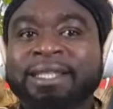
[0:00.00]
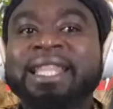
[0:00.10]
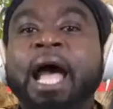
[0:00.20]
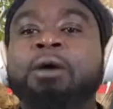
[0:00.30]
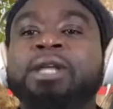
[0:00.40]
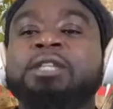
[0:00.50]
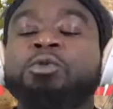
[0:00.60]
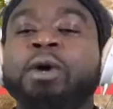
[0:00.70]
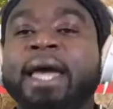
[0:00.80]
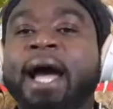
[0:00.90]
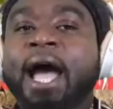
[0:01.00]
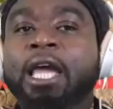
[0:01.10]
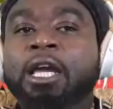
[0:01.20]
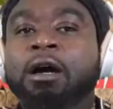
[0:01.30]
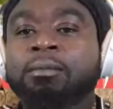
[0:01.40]
Now that's where I
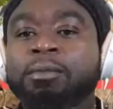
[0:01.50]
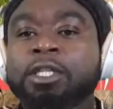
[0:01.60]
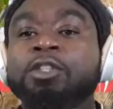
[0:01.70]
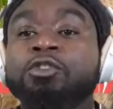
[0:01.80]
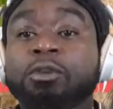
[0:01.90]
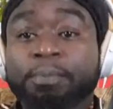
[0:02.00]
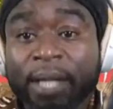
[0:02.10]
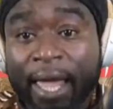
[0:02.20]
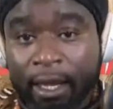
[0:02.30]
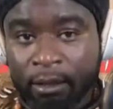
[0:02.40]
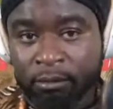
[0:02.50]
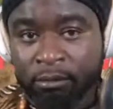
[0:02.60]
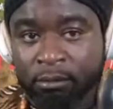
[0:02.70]
come into play.